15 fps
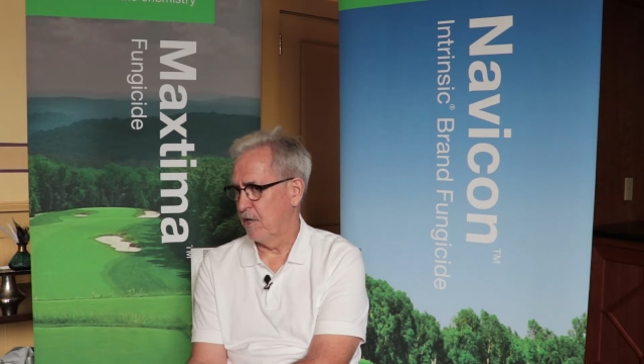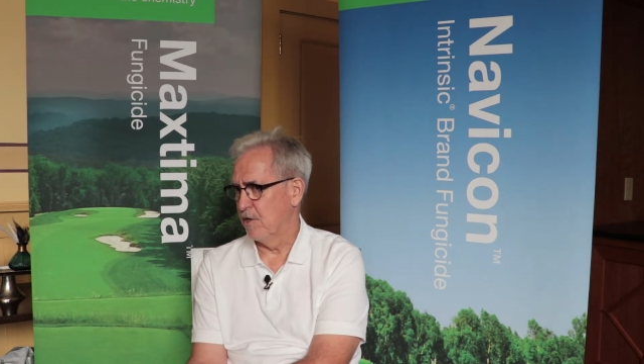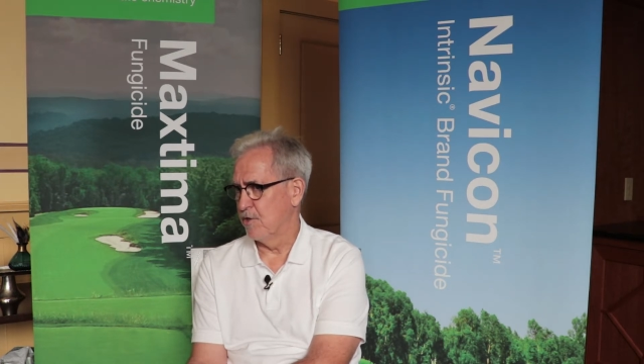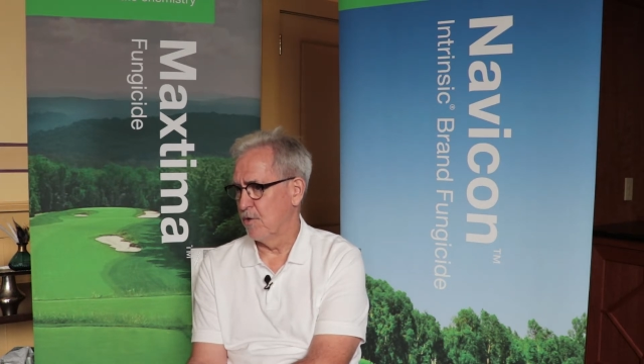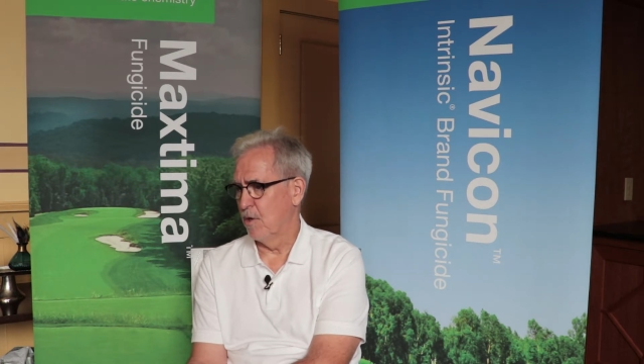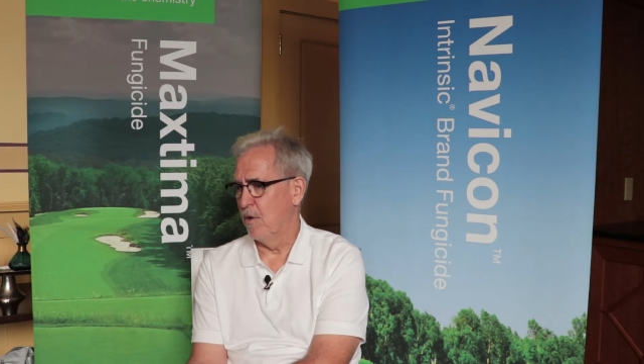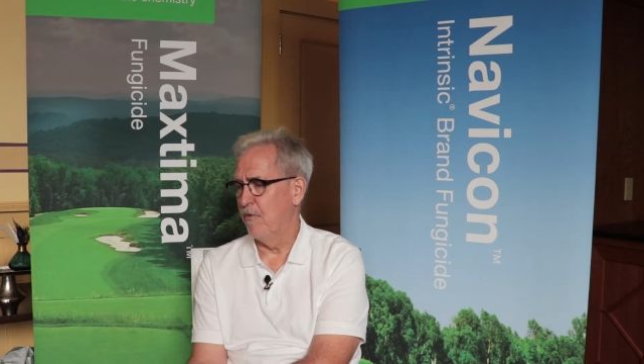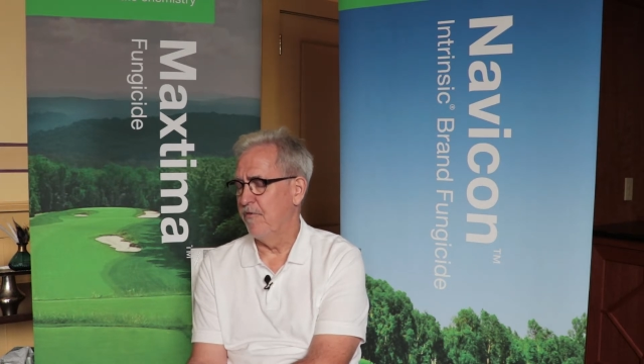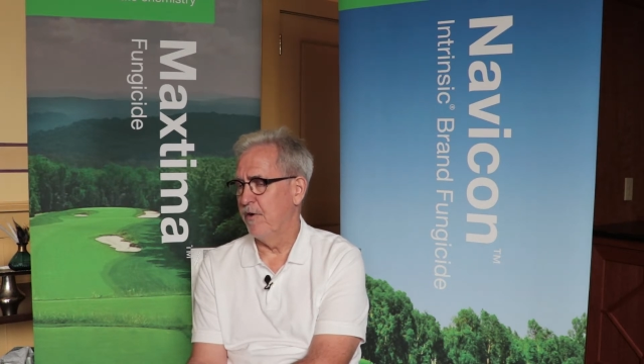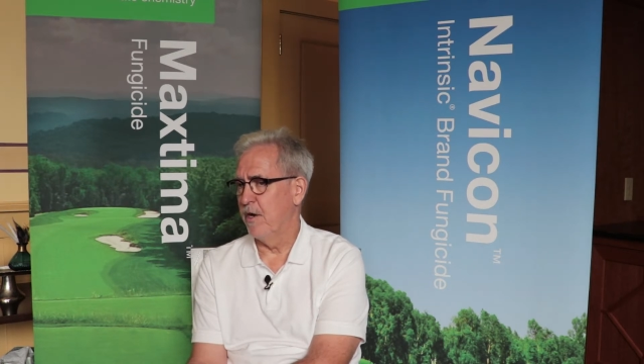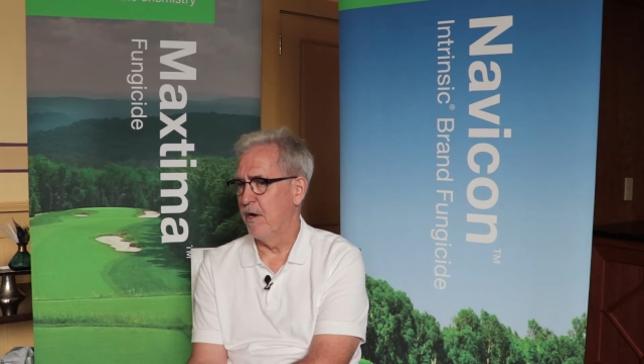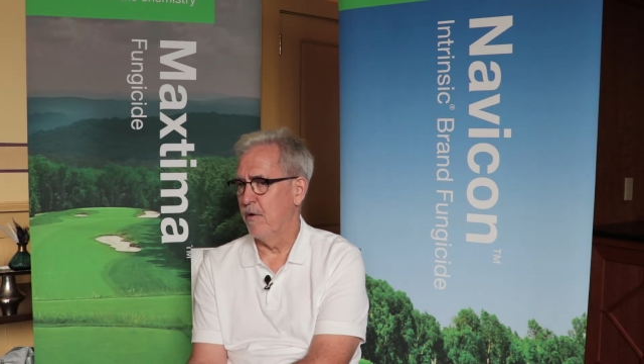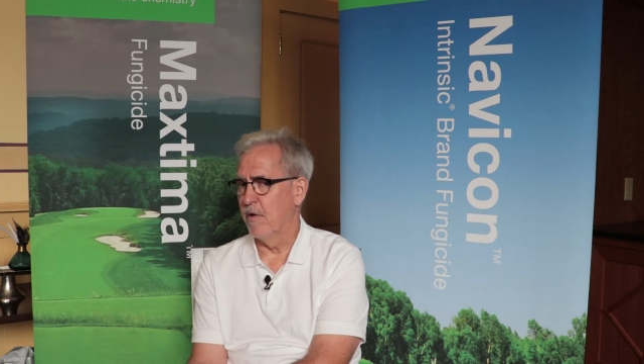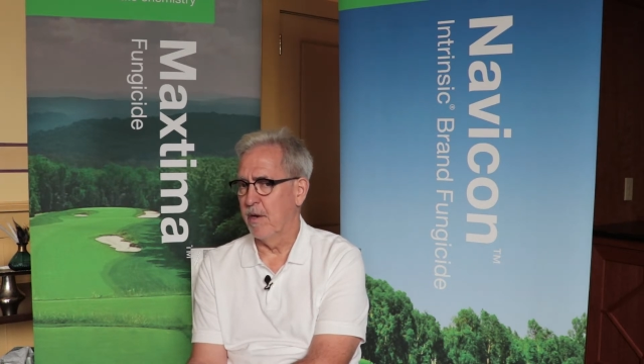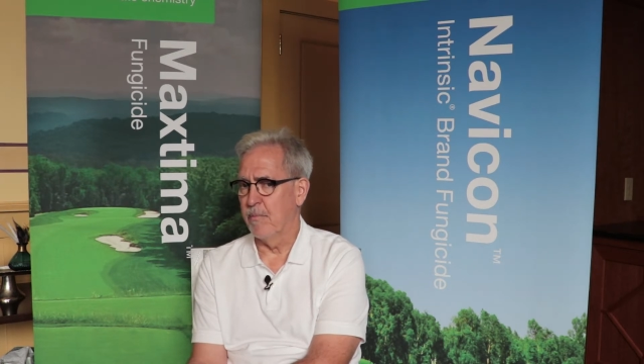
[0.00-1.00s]
control
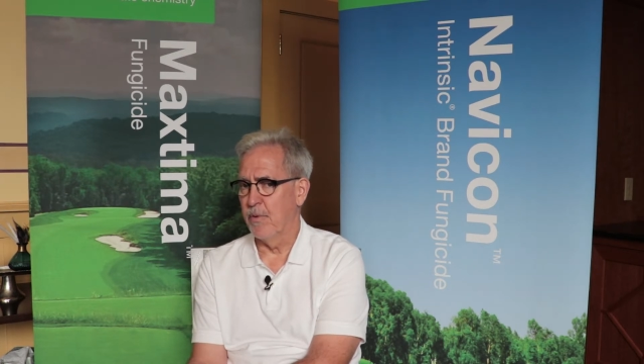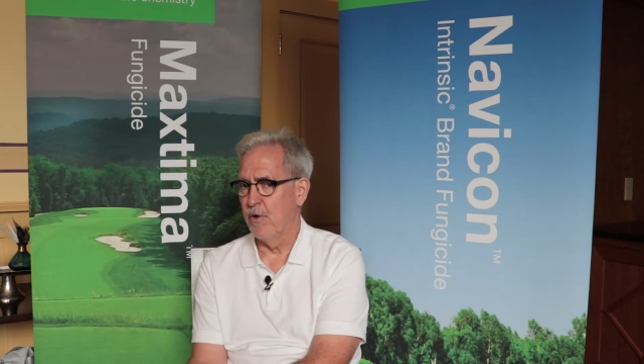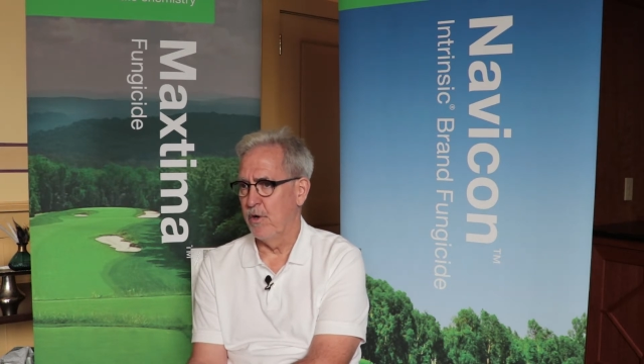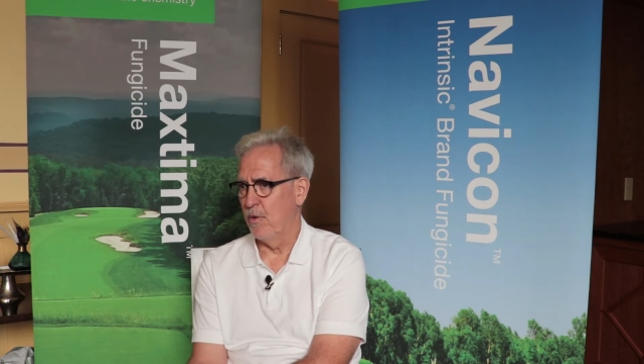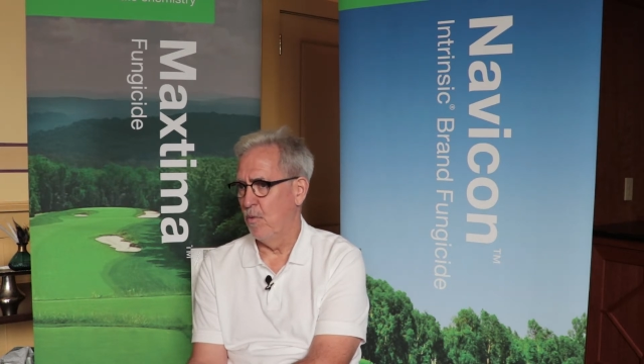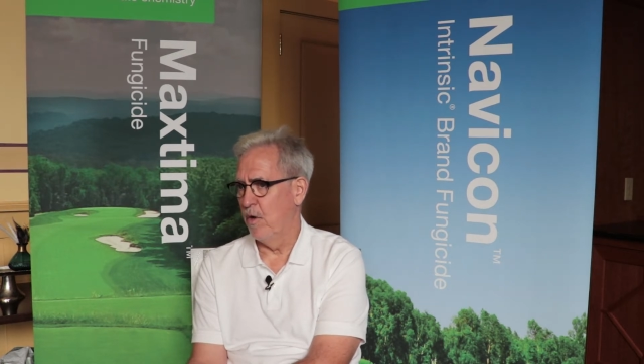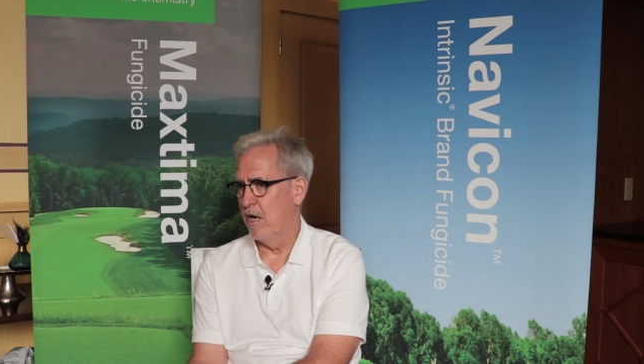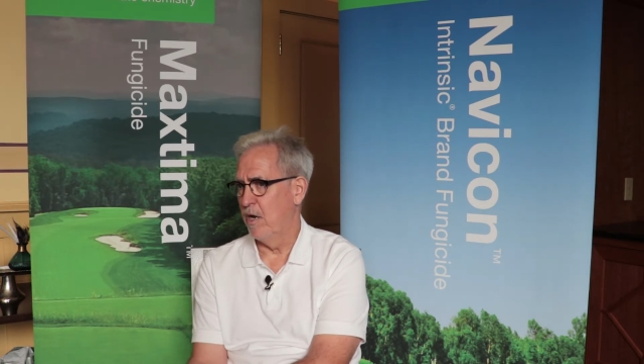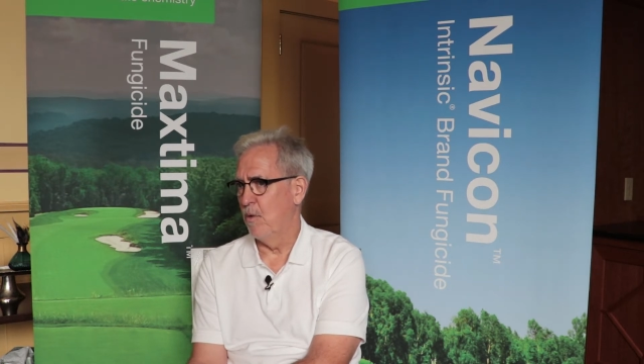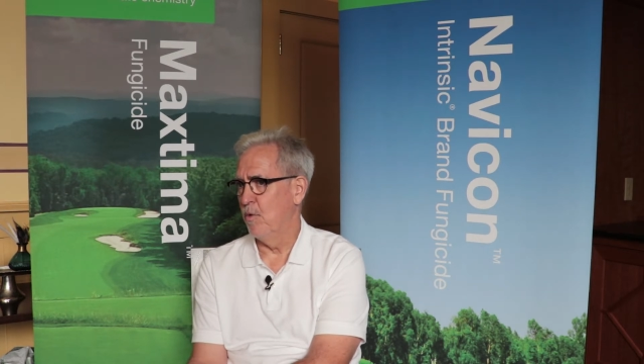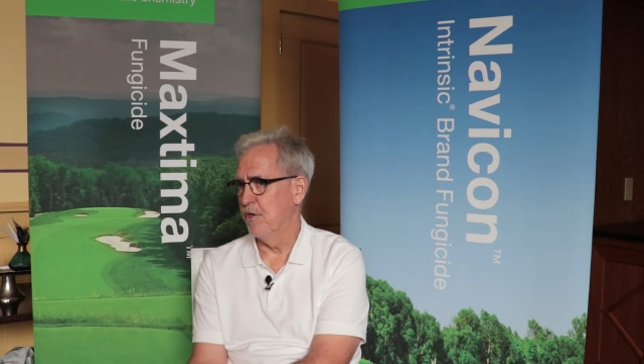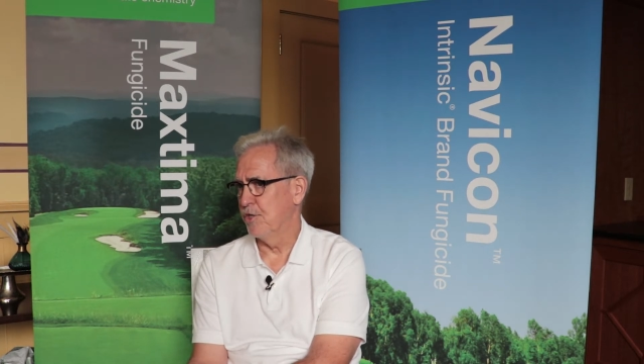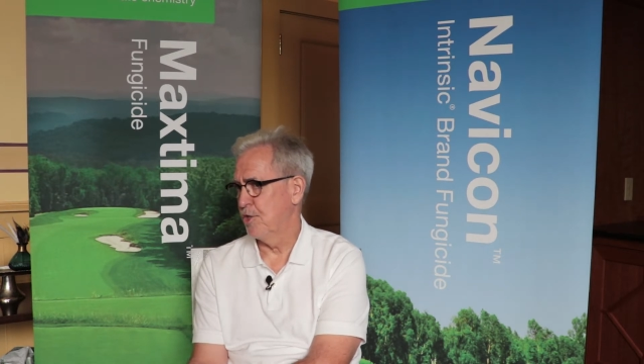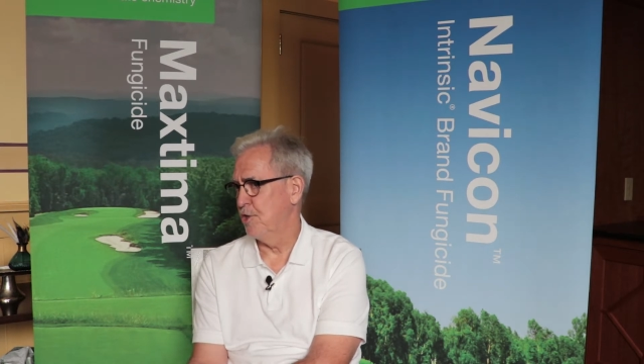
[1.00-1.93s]
fairy ring pretty well with